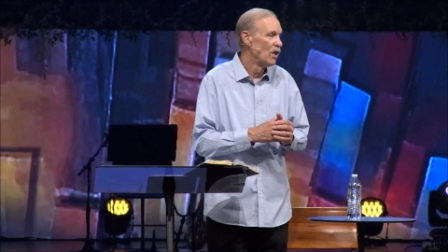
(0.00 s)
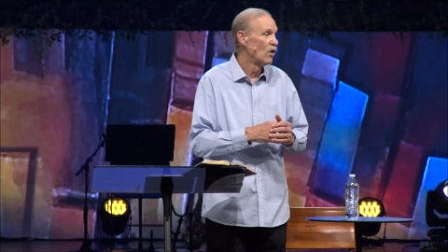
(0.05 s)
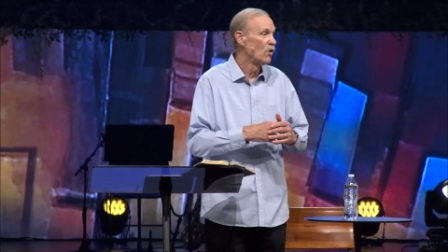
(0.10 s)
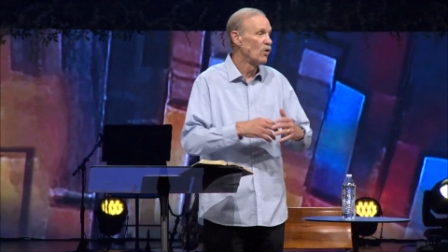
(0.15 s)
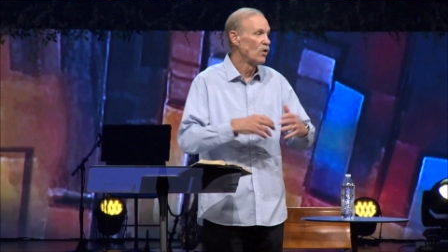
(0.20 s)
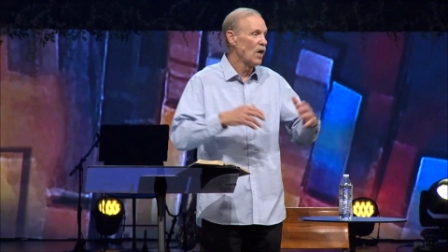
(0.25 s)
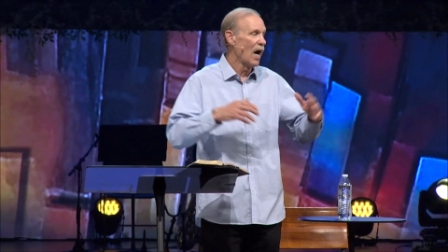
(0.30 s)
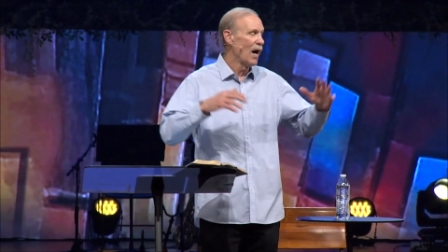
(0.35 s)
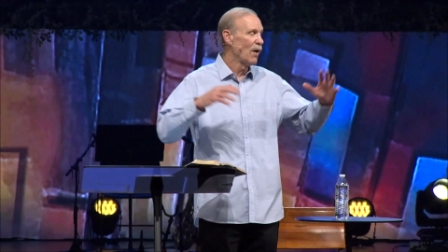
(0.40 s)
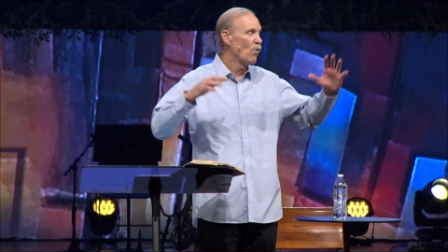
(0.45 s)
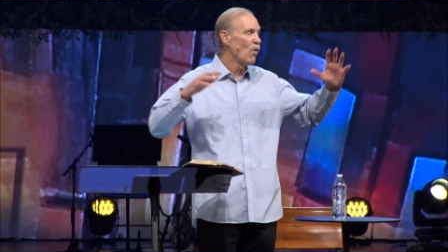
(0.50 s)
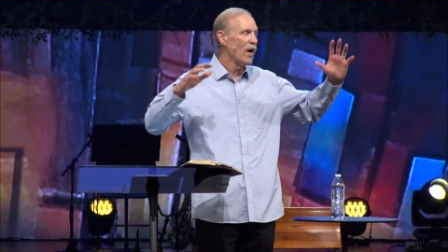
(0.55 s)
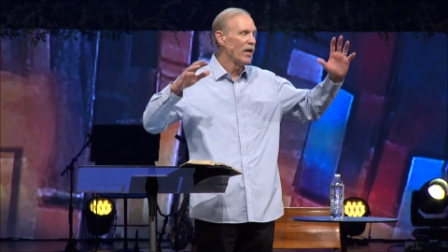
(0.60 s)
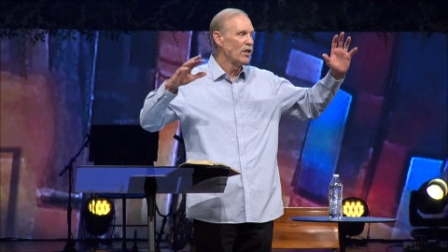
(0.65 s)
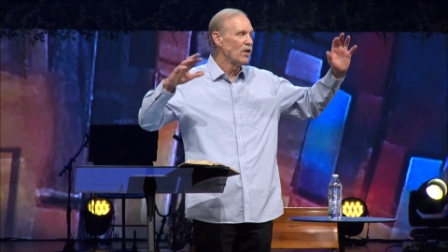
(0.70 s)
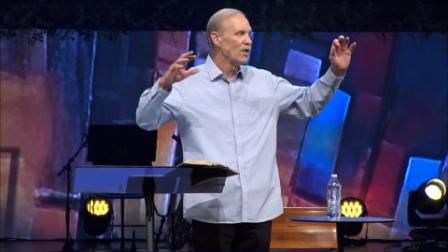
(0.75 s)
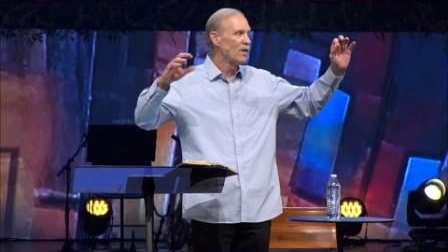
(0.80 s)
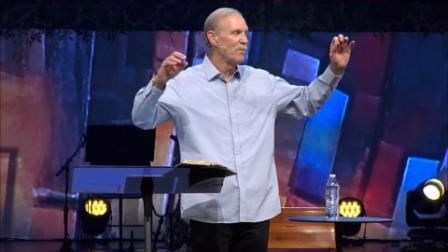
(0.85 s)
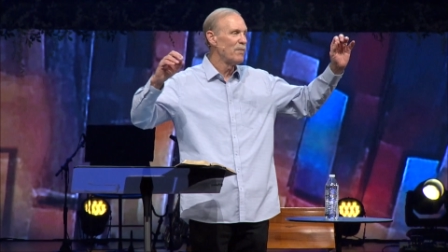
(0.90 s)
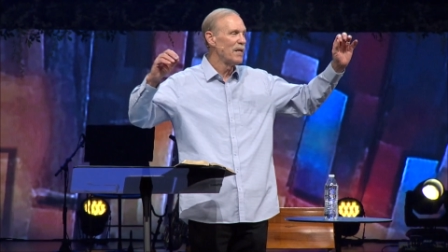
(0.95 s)
know, I
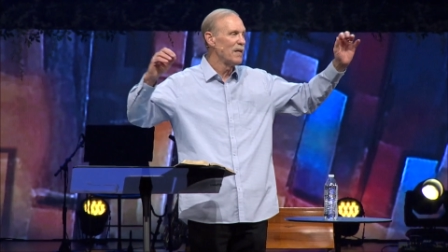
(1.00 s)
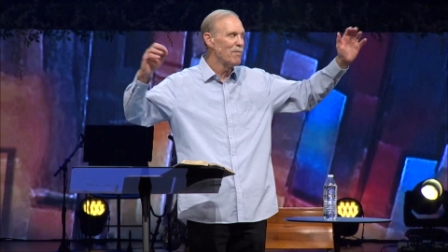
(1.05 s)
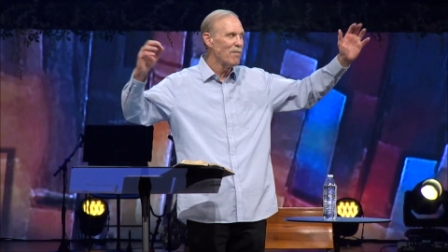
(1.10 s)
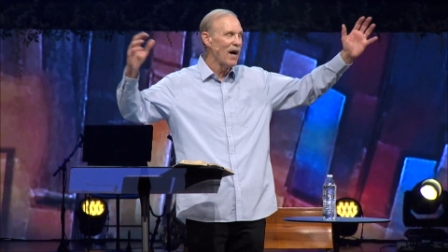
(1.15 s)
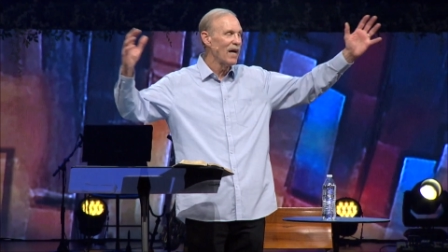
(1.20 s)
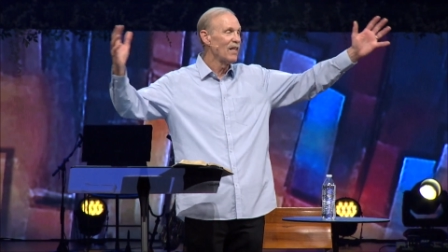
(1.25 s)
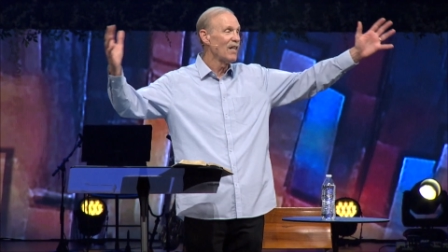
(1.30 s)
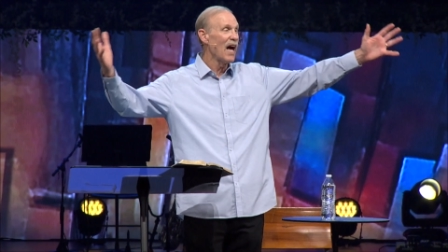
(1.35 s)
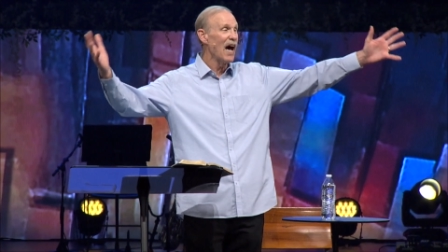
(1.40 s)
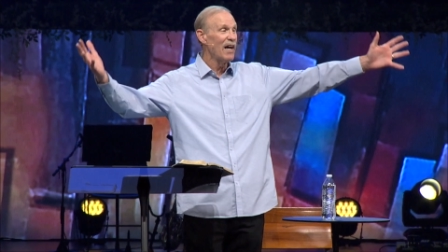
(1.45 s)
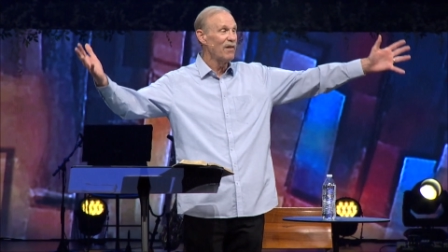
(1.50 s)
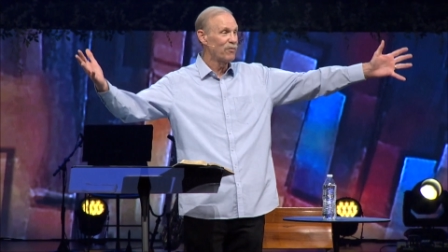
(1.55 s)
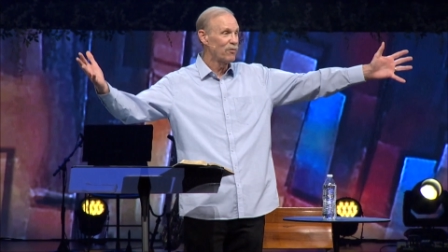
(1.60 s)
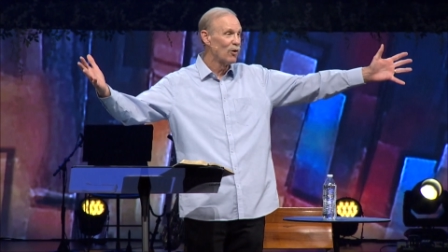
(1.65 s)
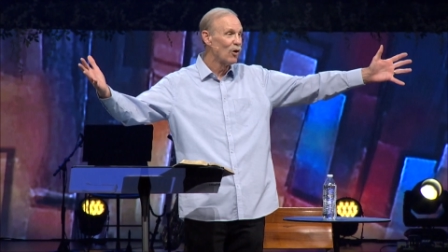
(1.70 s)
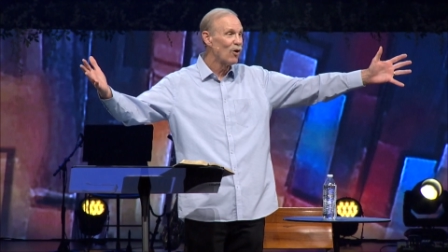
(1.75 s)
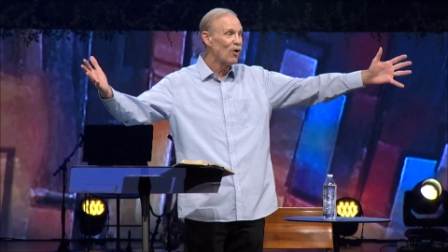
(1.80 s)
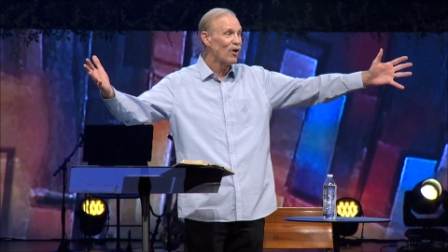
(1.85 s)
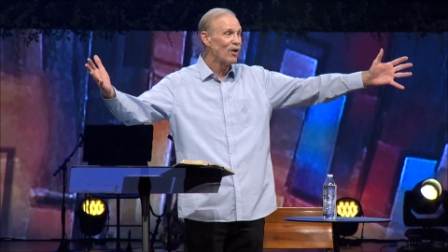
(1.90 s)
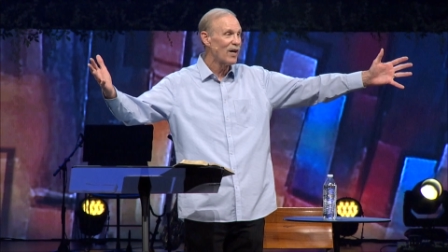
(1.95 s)
want you to be in my life,
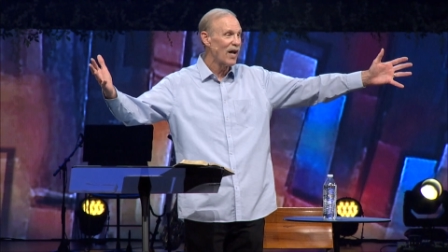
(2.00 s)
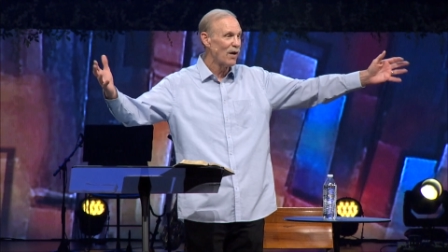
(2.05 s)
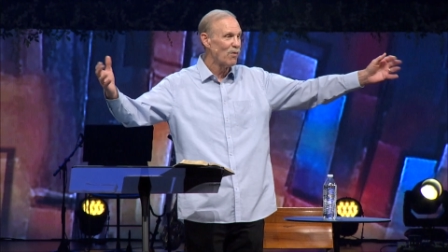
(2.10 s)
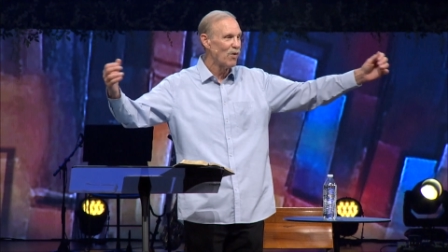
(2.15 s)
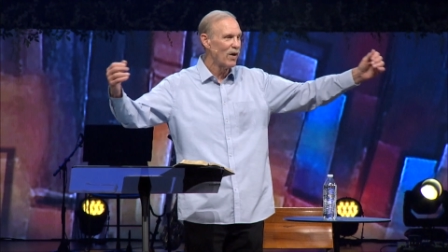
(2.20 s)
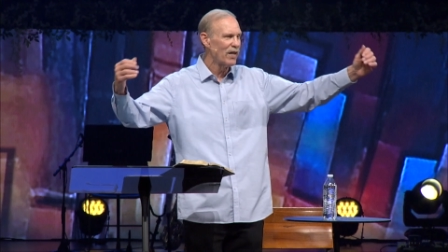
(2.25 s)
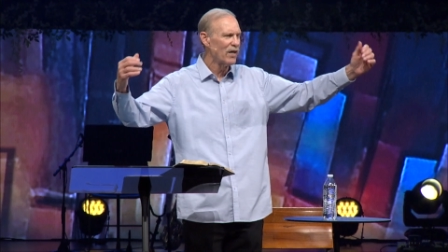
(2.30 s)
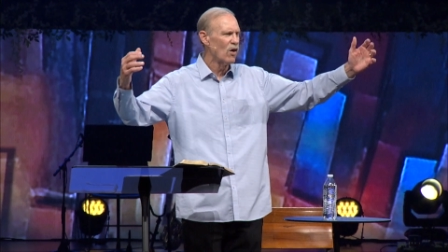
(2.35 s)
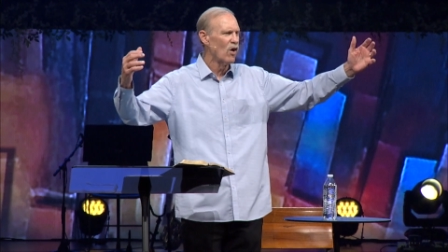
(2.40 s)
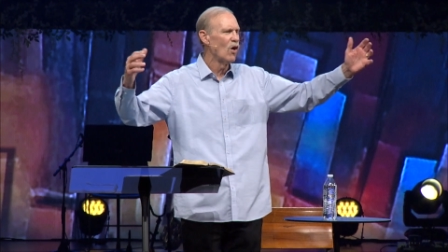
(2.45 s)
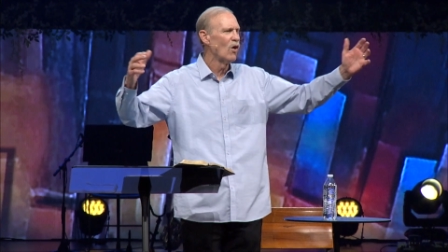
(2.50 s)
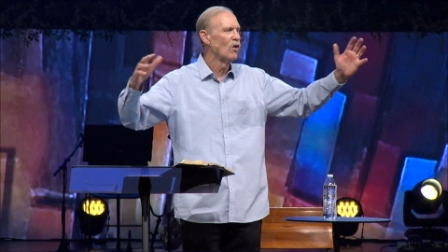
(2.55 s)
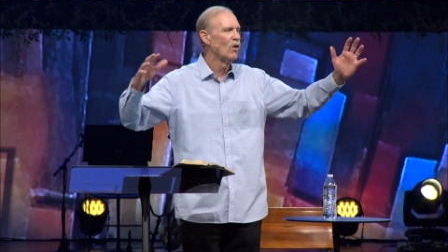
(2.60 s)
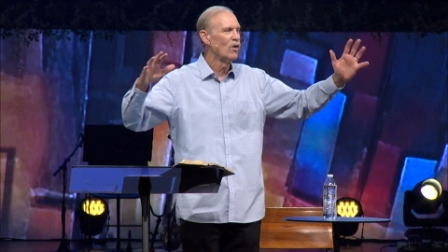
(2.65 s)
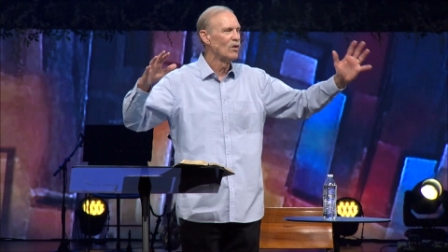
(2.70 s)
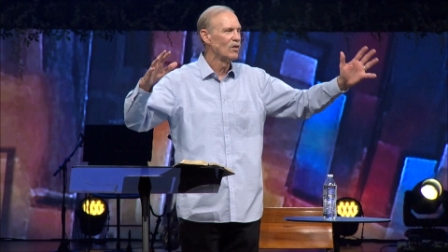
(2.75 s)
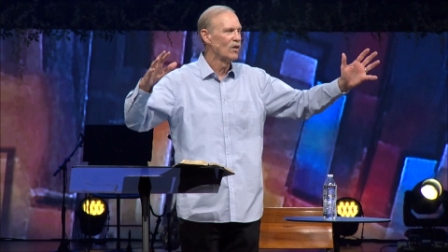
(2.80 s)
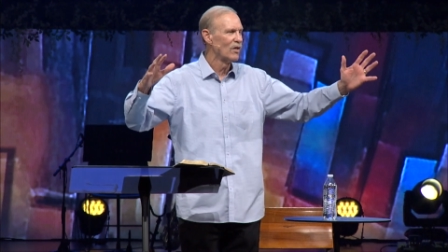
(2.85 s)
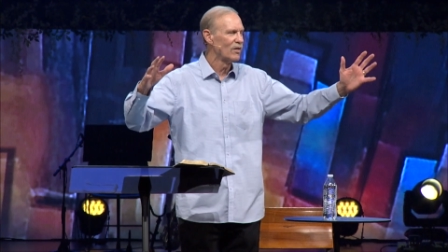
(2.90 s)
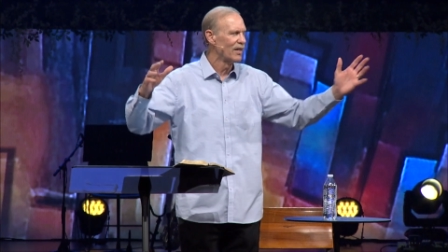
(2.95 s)
Lord. I want you,
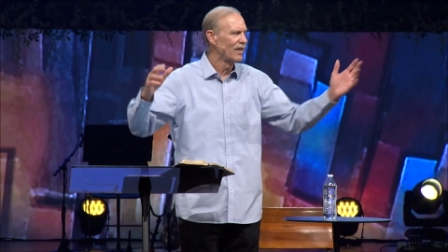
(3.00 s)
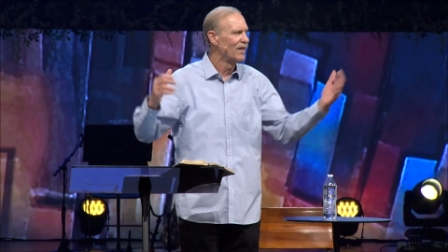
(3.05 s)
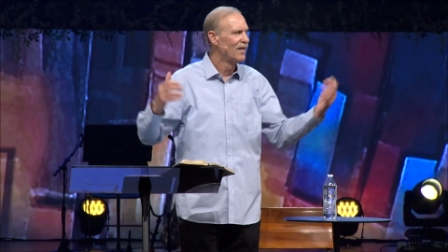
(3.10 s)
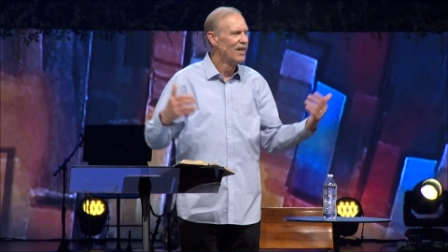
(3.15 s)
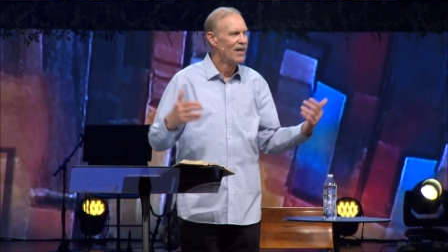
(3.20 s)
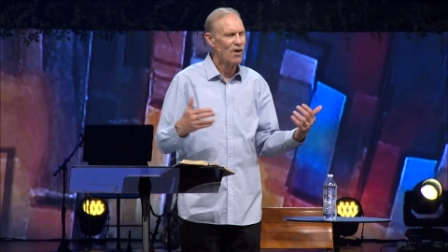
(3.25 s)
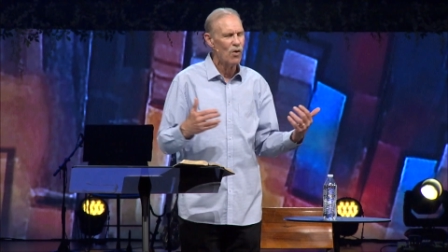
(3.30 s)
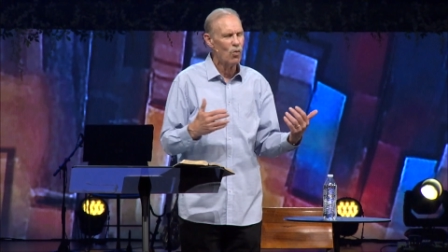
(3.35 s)
hold, hold it.